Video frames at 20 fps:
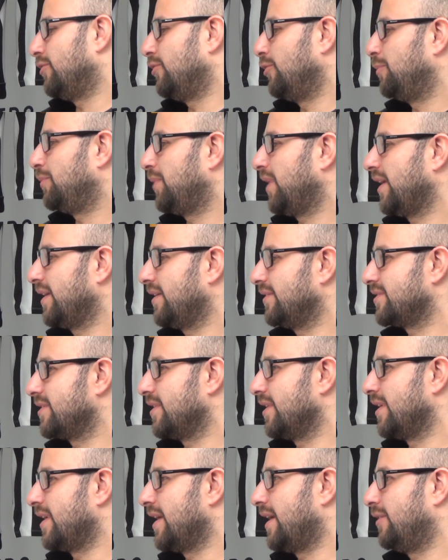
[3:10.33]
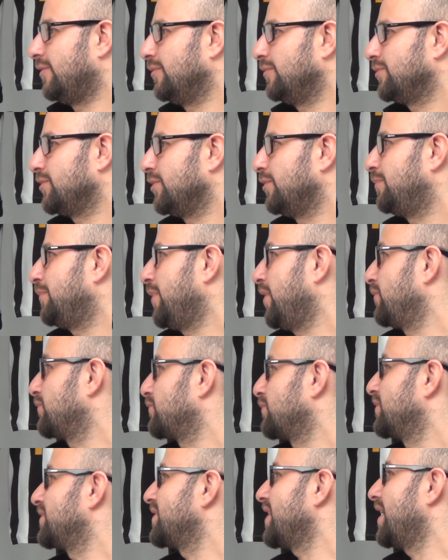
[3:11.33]
all players that are now sort of
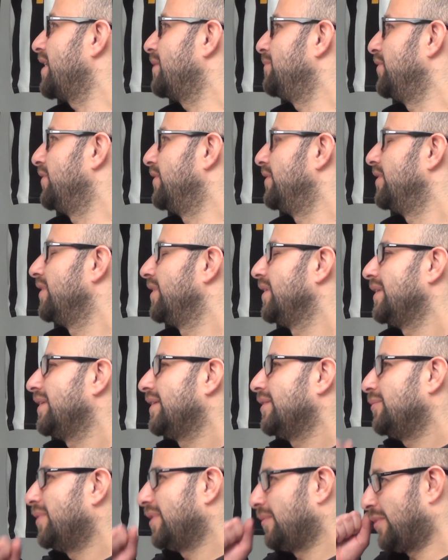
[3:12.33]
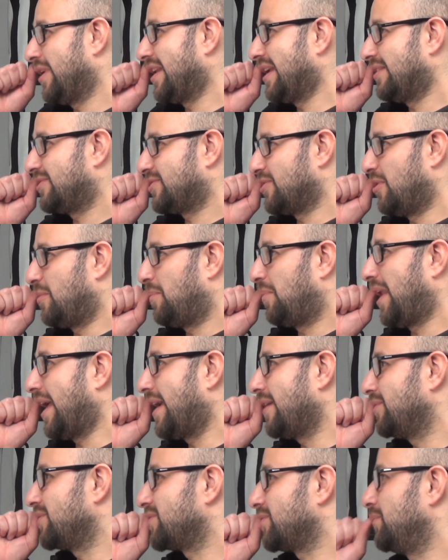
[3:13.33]
post-retirement, when you sort of
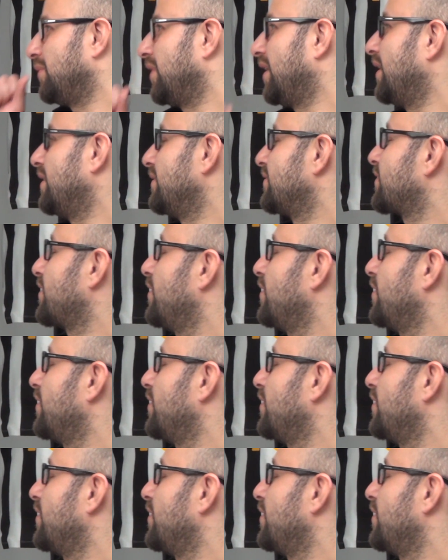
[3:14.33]
play with someone like